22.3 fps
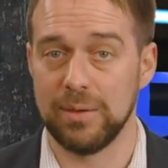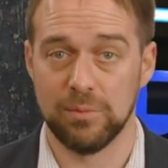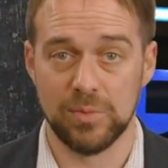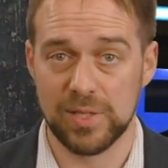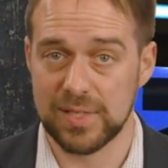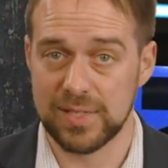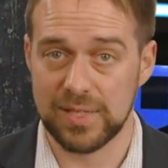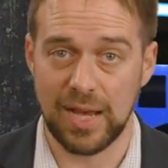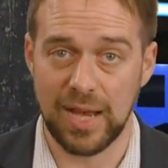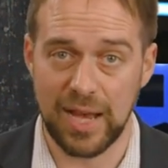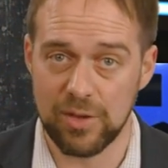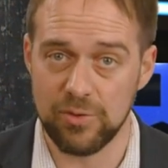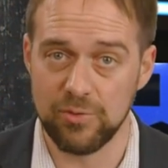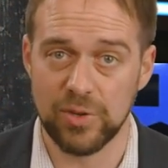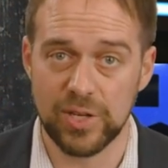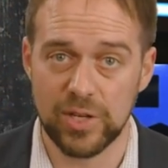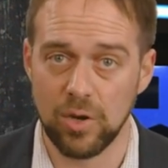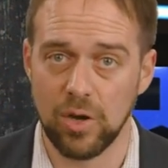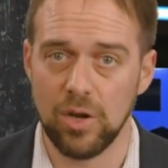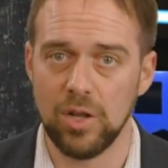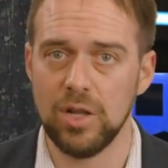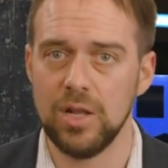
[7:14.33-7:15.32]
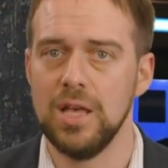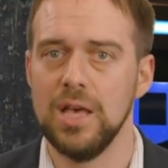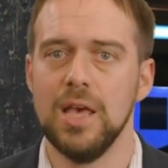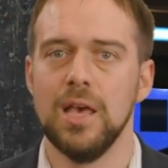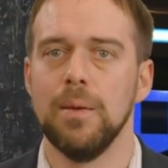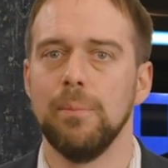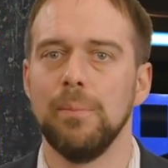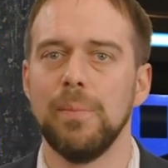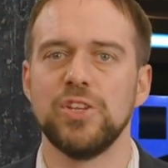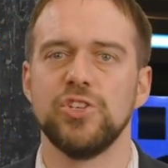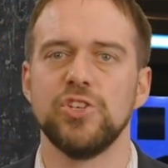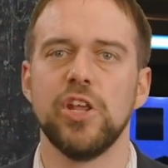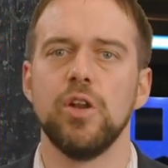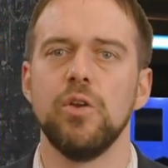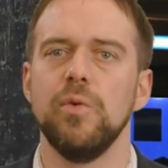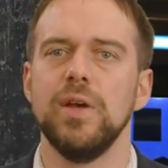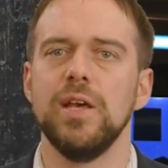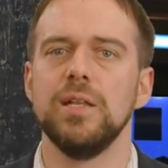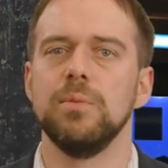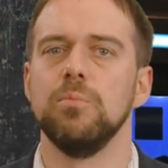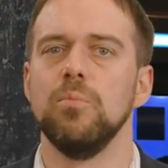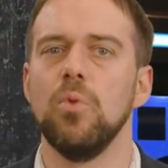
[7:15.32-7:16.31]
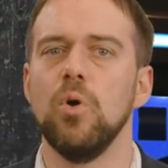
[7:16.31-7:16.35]
with a high recall may
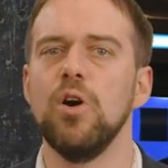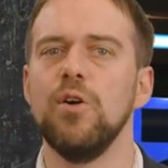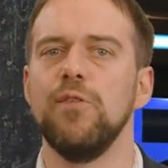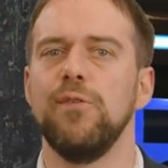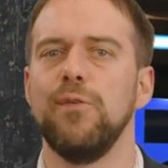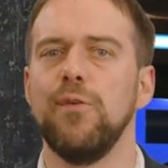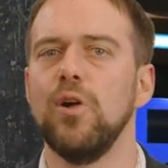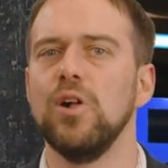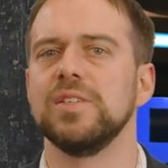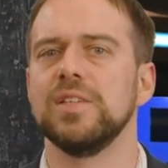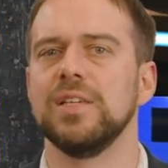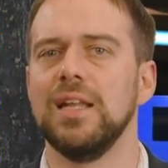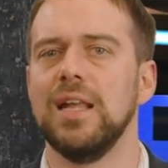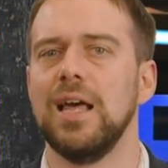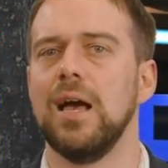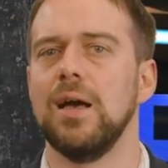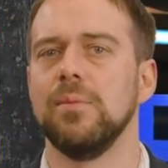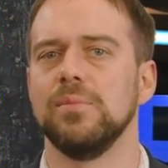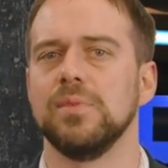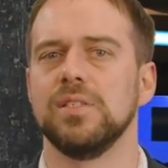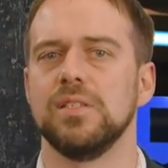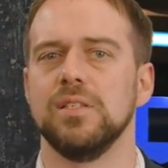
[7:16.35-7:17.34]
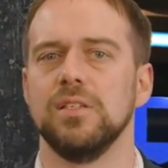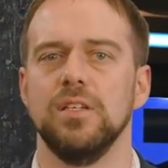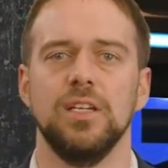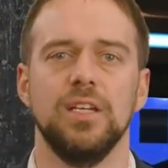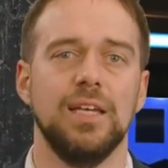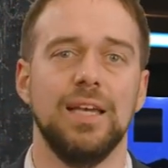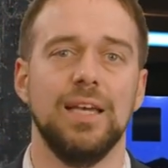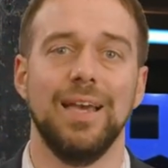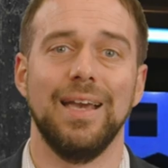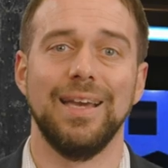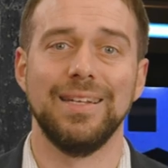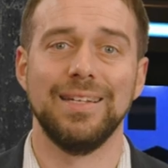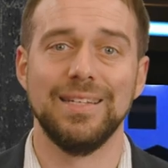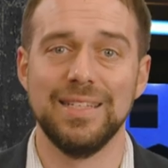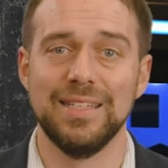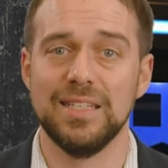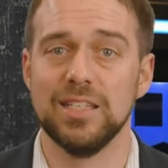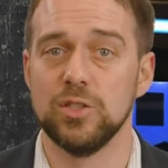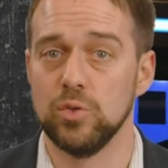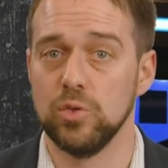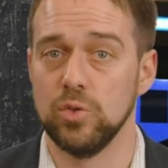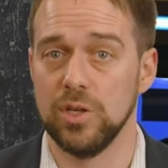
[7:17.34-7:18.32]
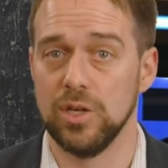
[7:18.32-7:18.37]
generate more false alarms and
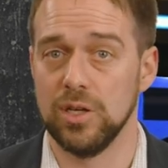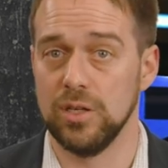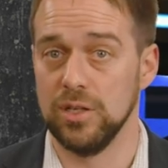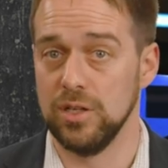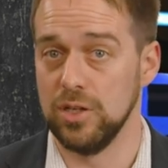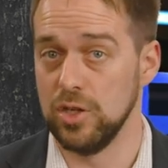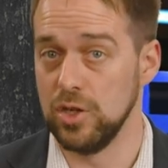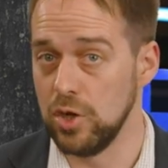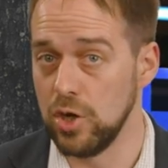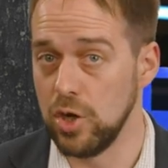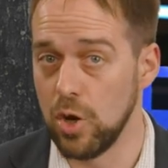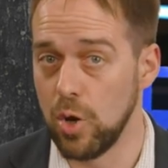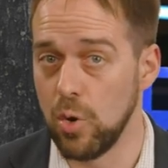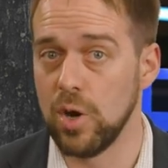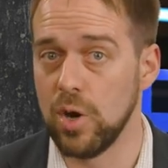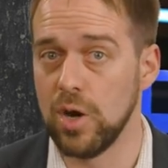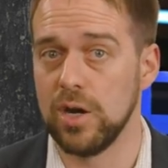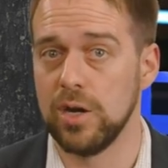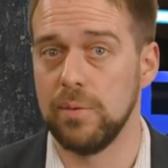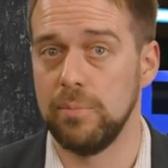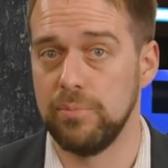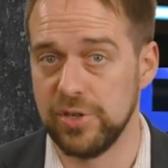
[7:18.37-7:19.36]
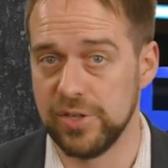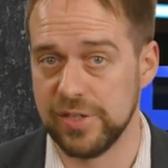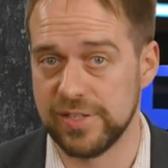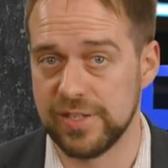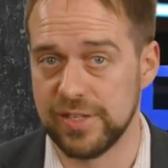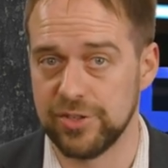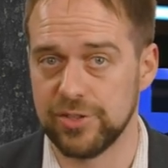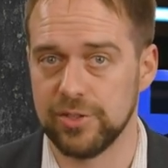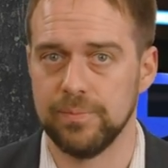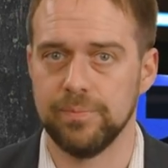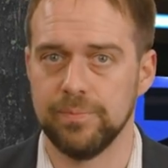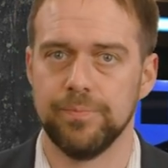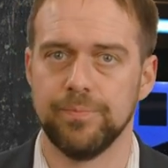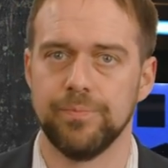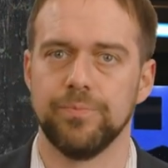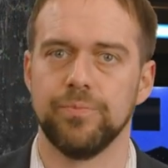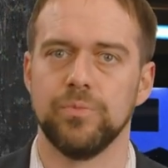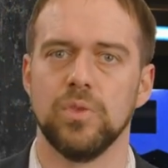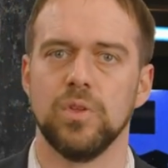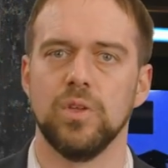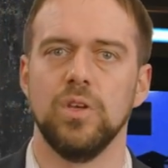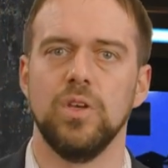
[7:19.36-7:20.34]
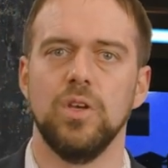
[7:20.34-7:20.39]
leading to a lower precision.
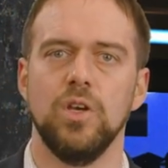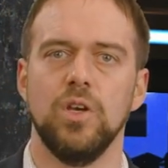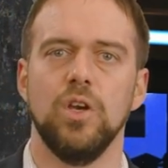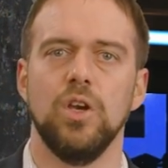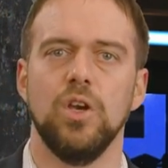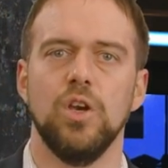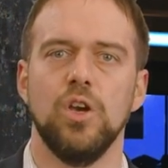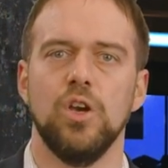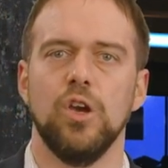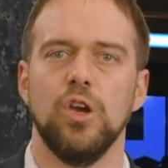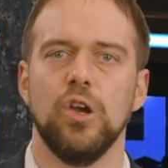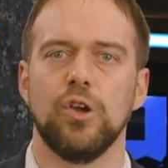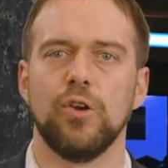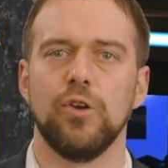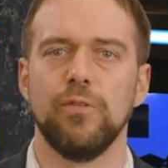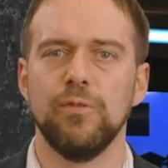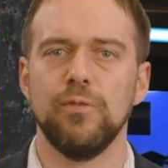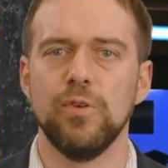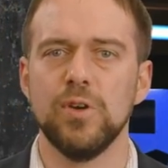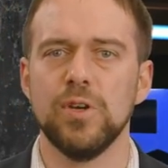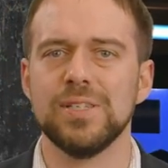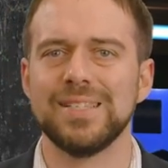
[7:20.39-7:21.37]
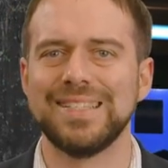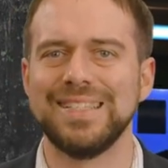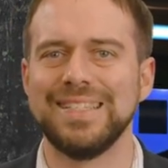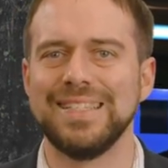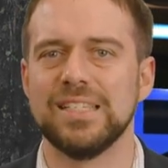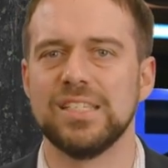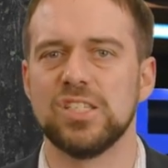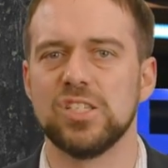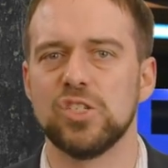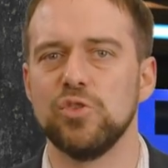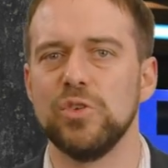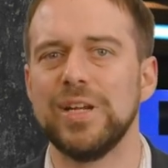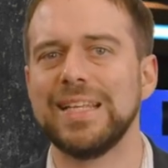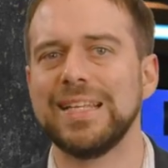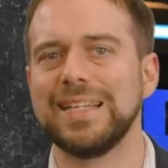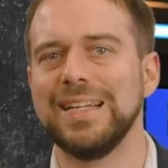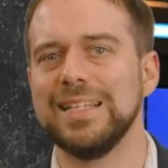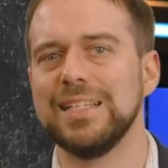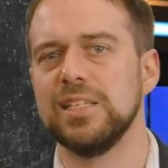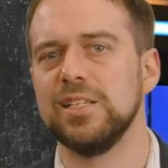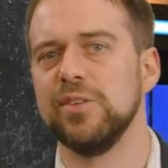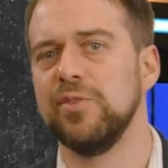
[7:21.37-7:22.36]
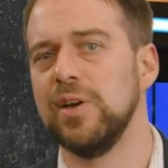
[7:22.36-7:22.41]
Conversely, a strict
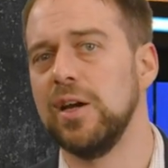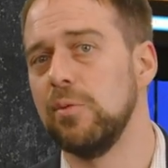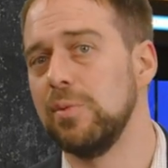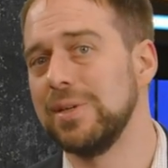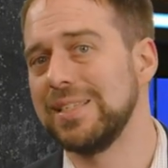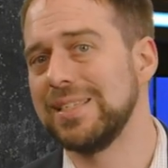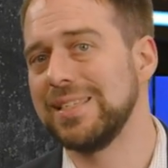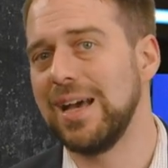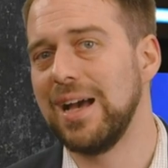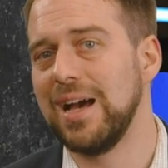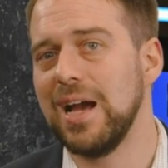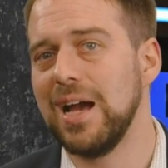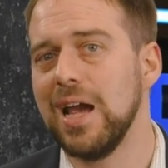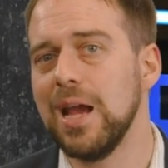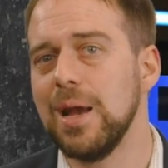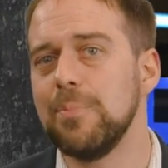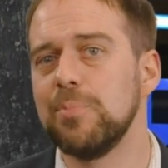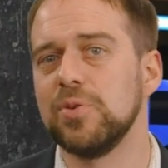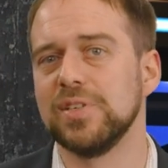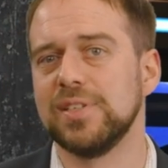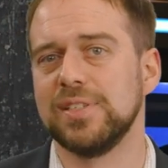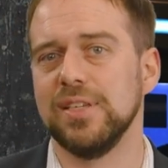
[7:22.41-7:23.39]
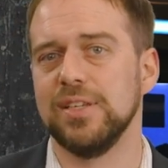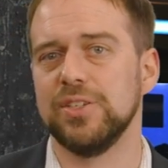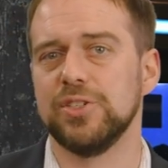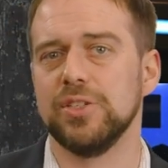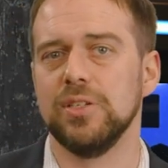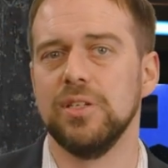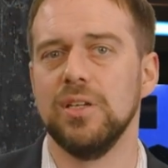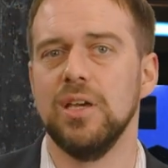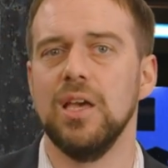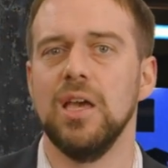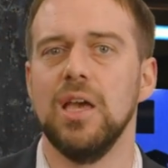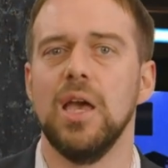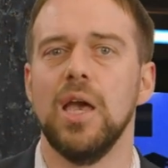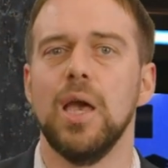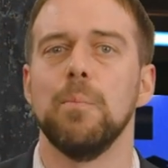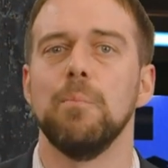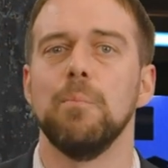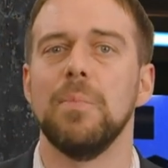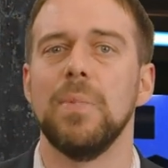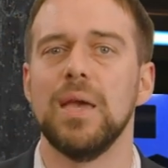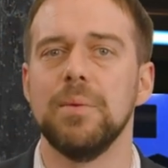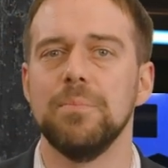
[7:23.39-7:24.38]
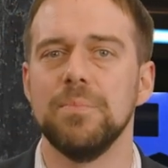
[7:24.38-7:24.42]
classifier with high precision
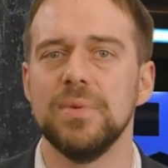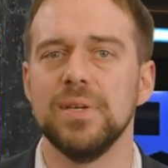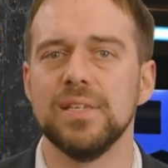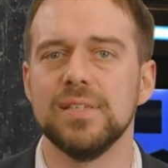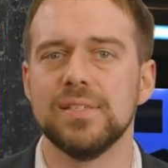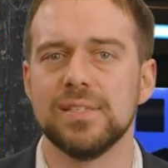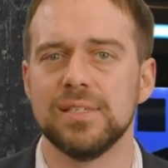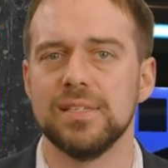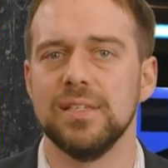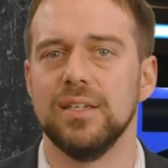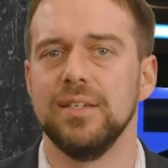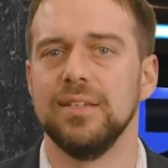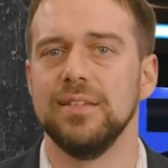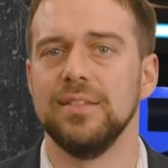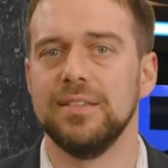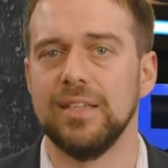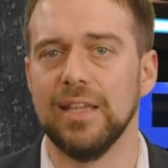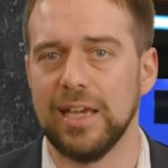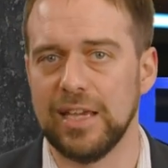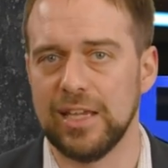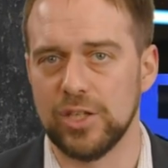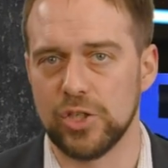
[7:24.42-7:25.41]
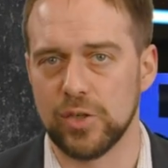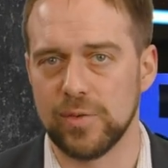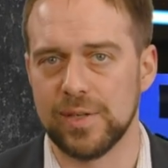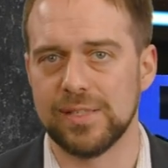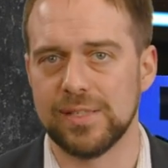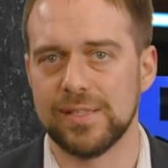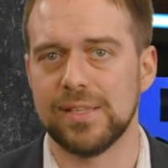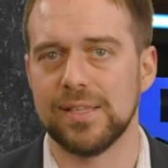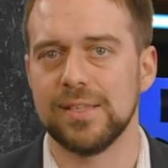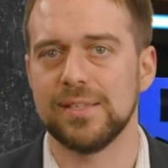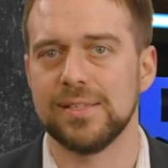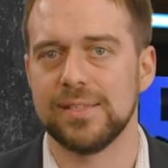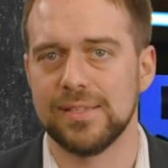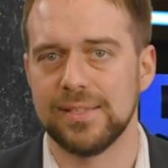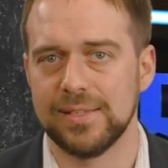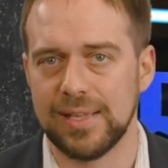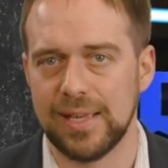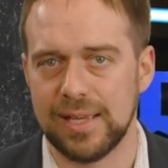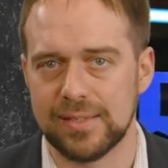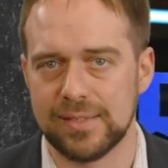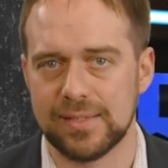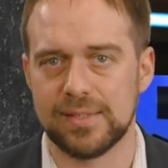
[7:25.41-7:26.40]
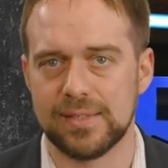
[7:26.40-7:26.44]
may miss dangerous
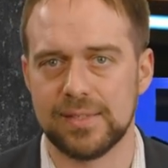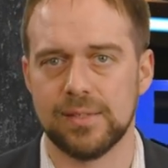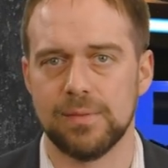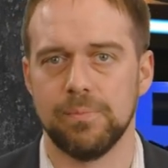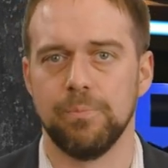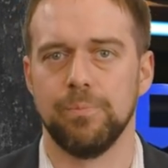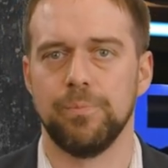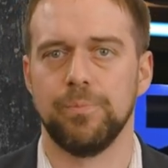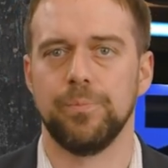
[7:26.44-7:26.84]
states.